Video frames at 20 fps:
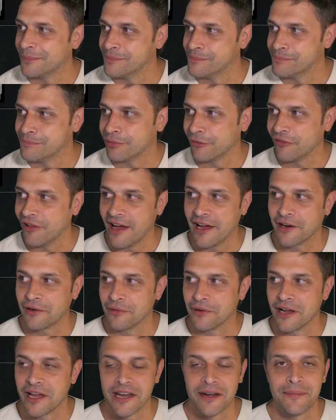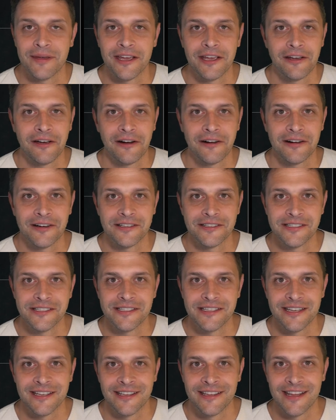black reanimate
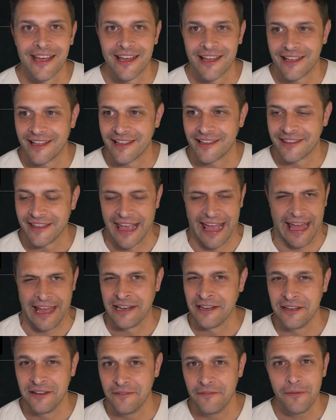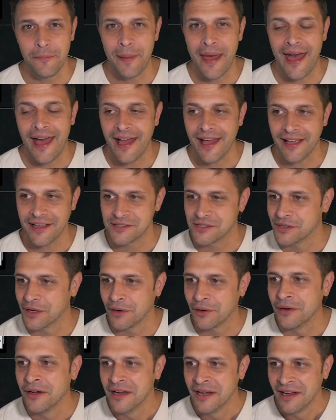cards in that at the end of a pack,
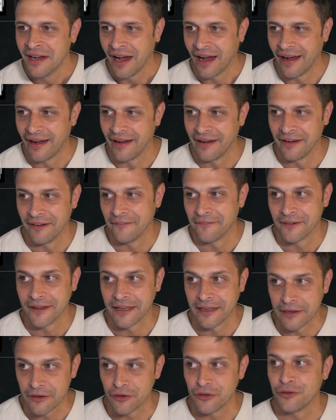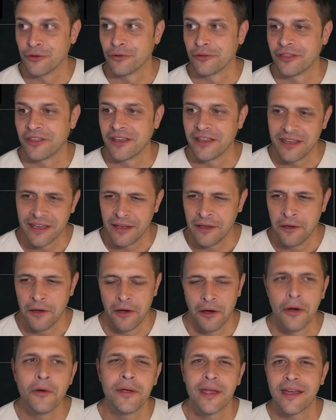so like you're thinking,
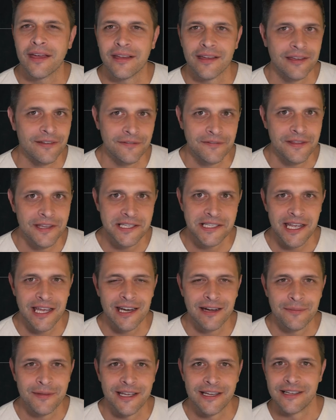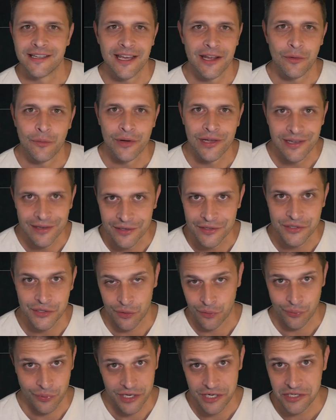okay, if this Animate Dead wheels,
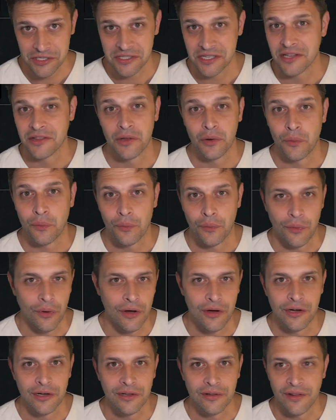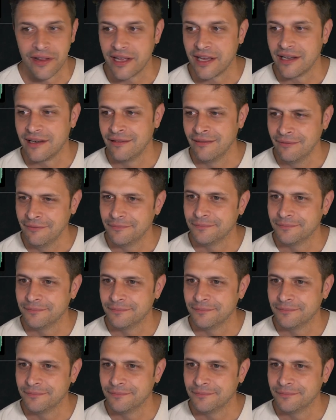are we just in the wrong lane?